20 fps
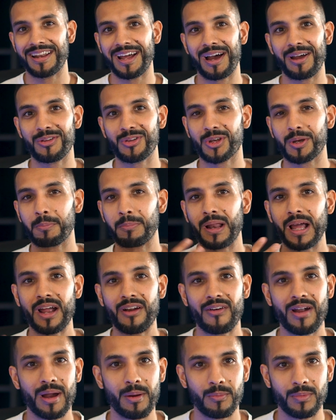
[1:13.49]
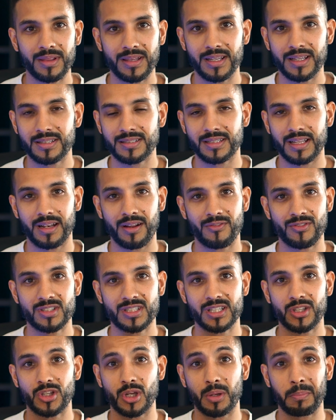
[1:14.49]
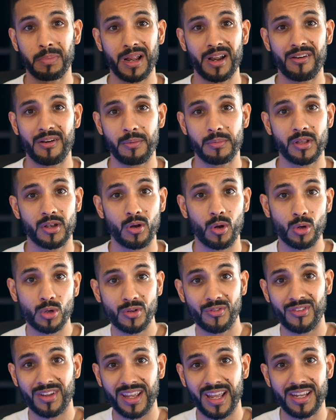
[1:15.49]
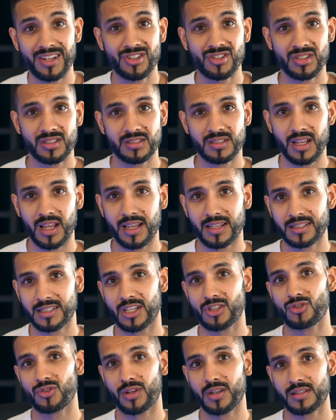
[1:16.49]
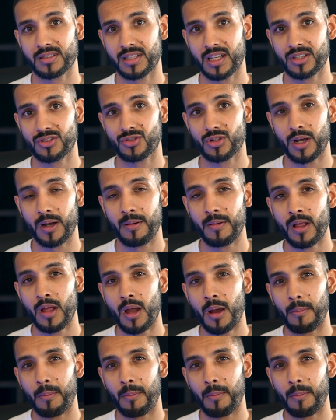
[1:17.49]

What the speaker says: Now you can play around with this, and obviously you can play around with the notifications, etc, etc.